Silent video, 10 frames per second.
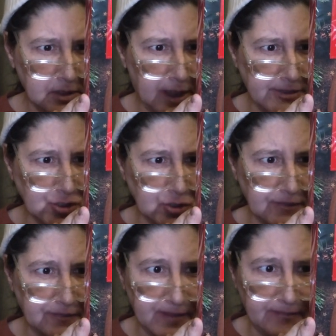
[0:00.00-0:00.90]

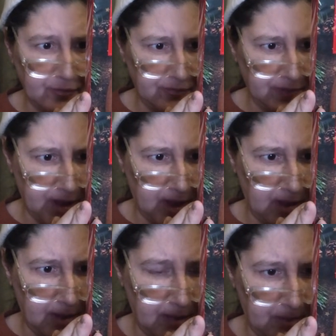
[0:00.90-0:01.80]
naturally flavored
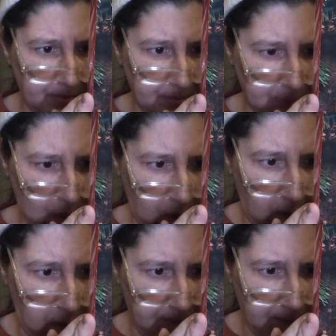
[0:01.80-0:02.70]
vanilla,
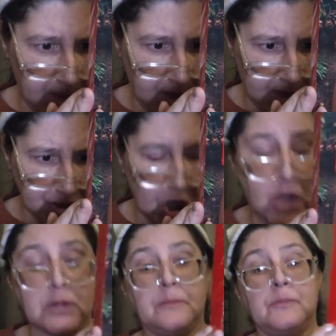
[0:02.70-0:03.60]
almond, and
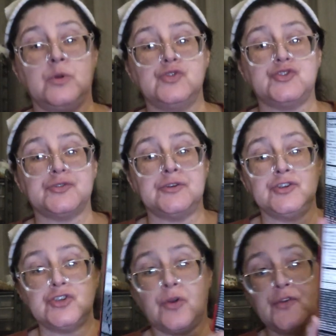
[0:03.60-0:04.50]
chocolate mousse. And
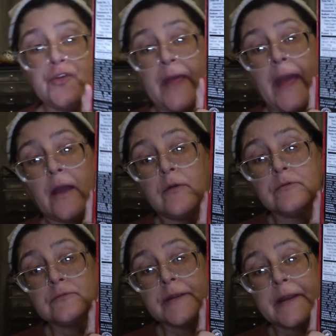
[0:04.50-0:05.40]
it shows you that
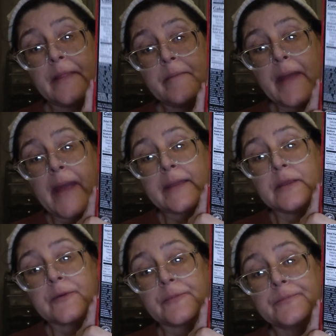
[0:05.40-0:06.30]
right on the back
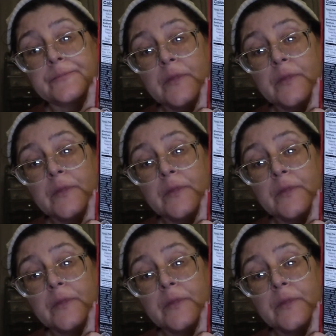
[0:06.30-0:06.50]
here.